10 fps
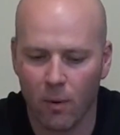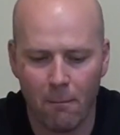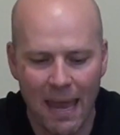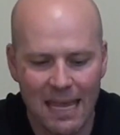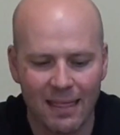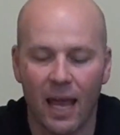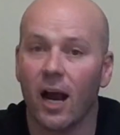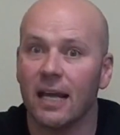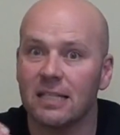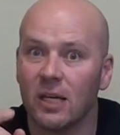remain
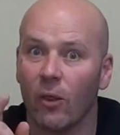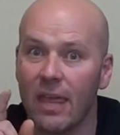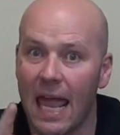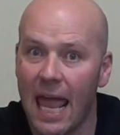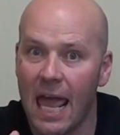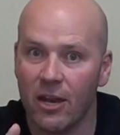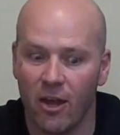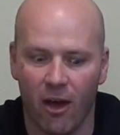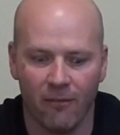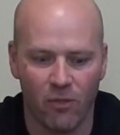there until the end
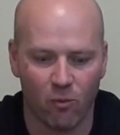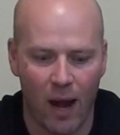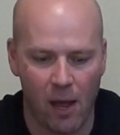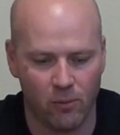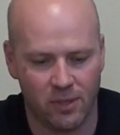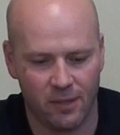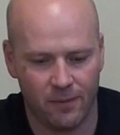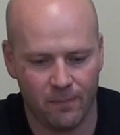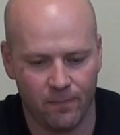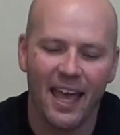of the round.
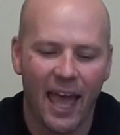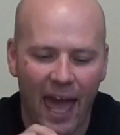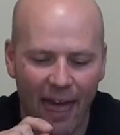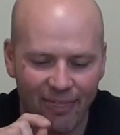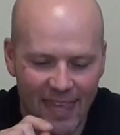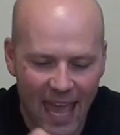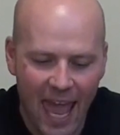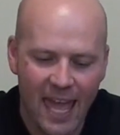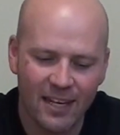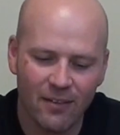At the
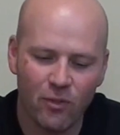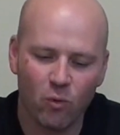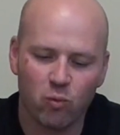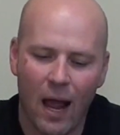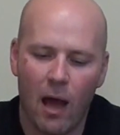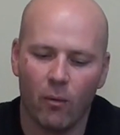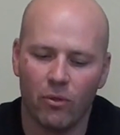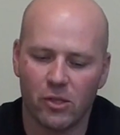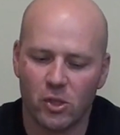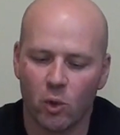end of the round,
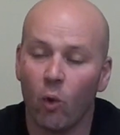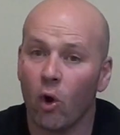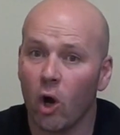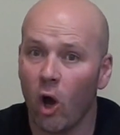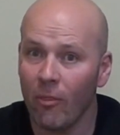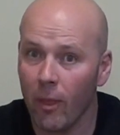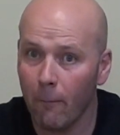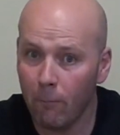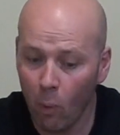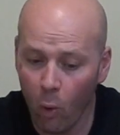the score on
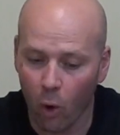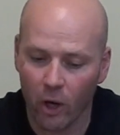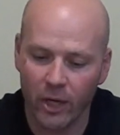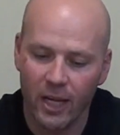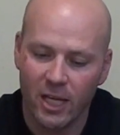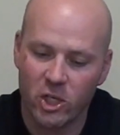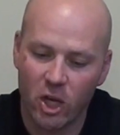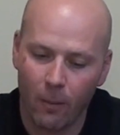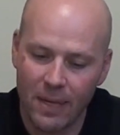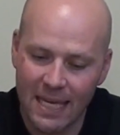the board
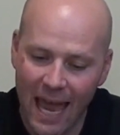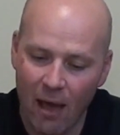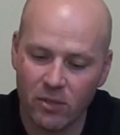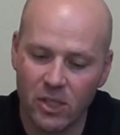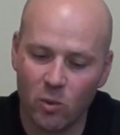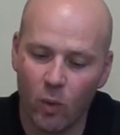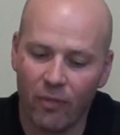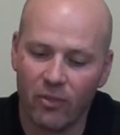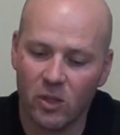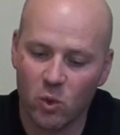shall be counted
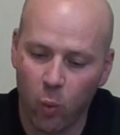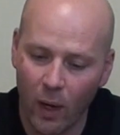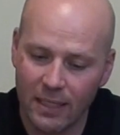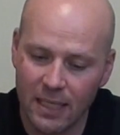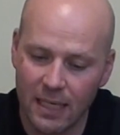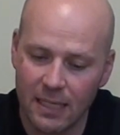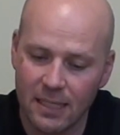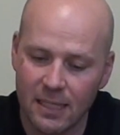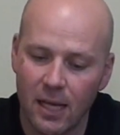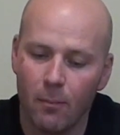with the
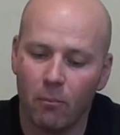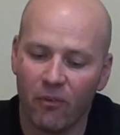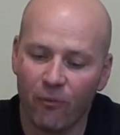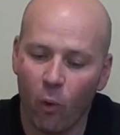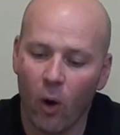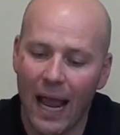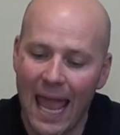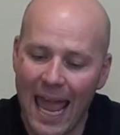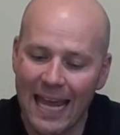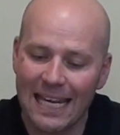20s before
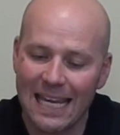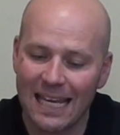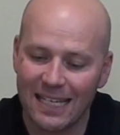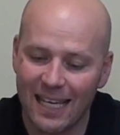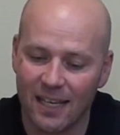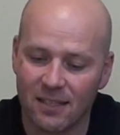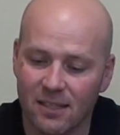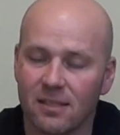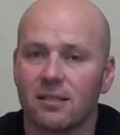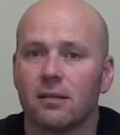any
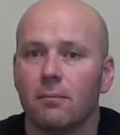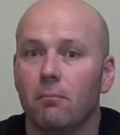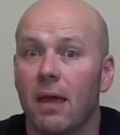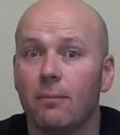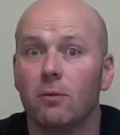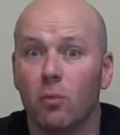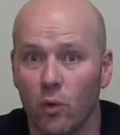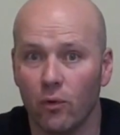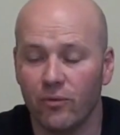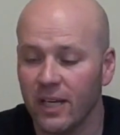discs may be
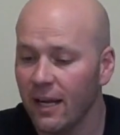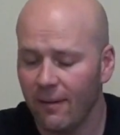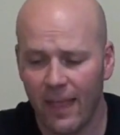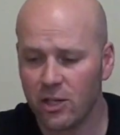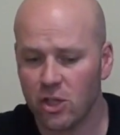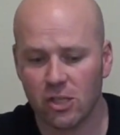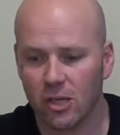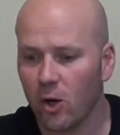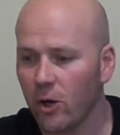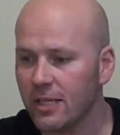moved. That's just a
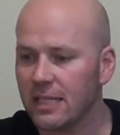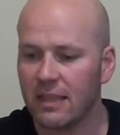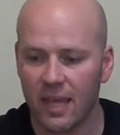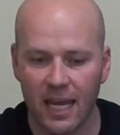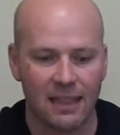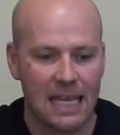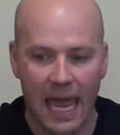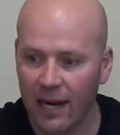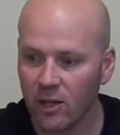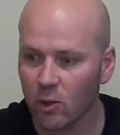courtesy thing. At the
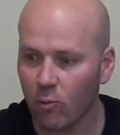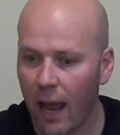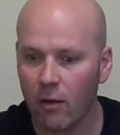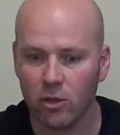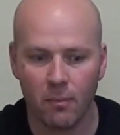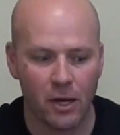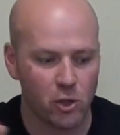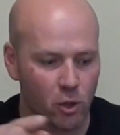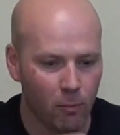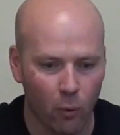end of the round, you make
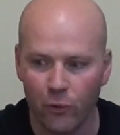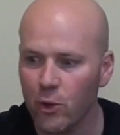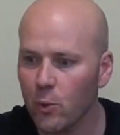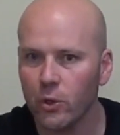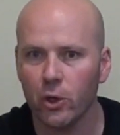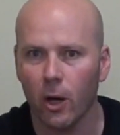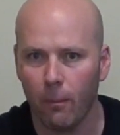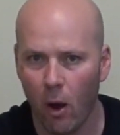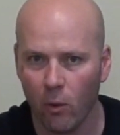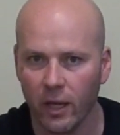sure both you and your
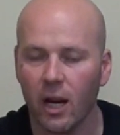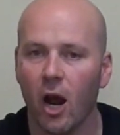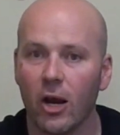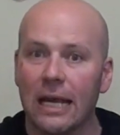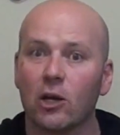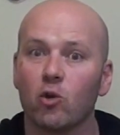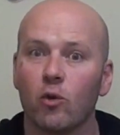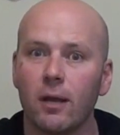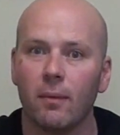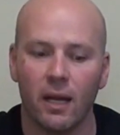opponent are in
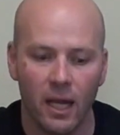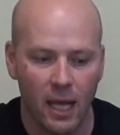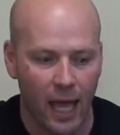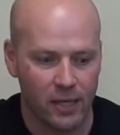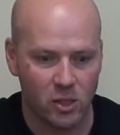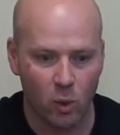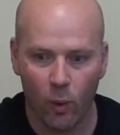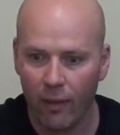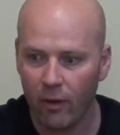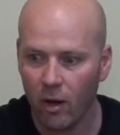agreement as to
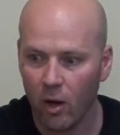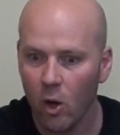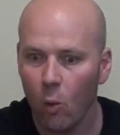whether